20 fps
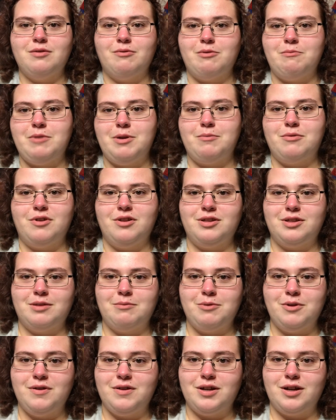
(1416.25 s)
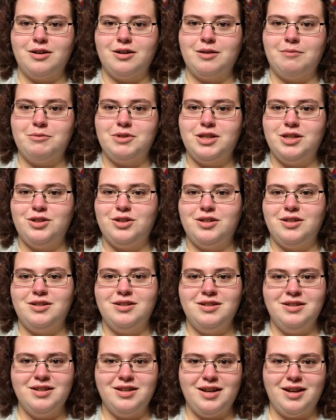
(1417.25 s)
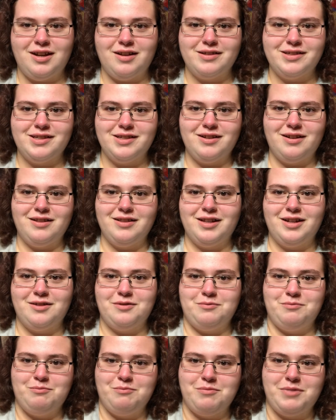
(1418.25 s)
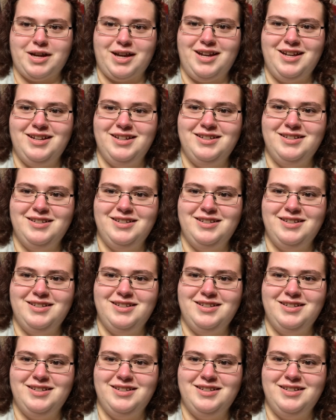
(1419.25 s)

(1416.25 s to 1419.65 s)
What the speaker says: And remember, it's a community, not a competition. And I'll see y'all later. Bye.